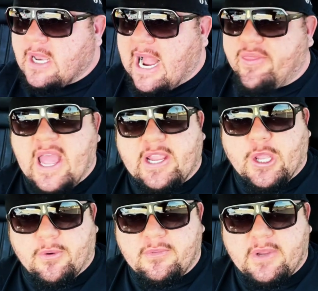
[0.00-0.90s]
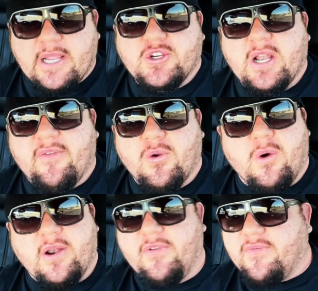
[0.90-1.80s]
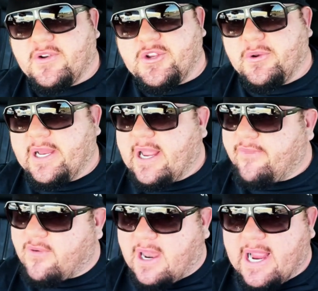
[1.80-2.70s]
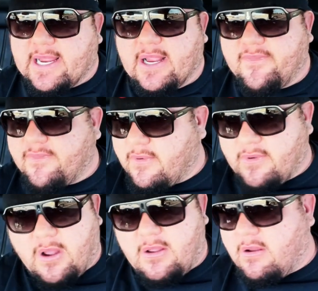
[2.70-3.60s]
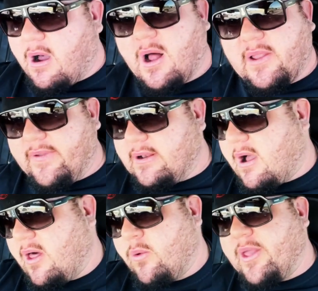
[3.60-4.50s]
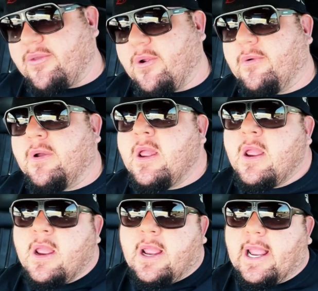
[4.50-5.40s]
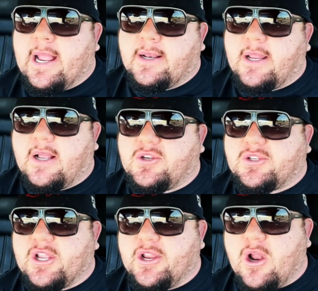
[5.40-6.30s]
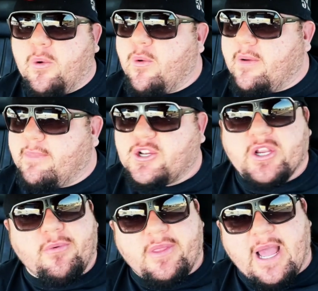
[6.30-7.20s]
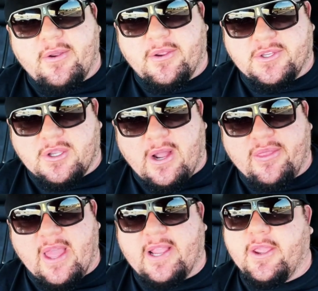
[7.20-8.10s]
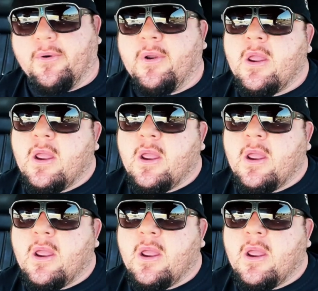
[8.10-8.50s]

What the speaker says: I thank you, each and every one of you, for tuning in, for liking, for all of it, all the way through. And just so you know, we wouldn't be shit without you, so I thank you.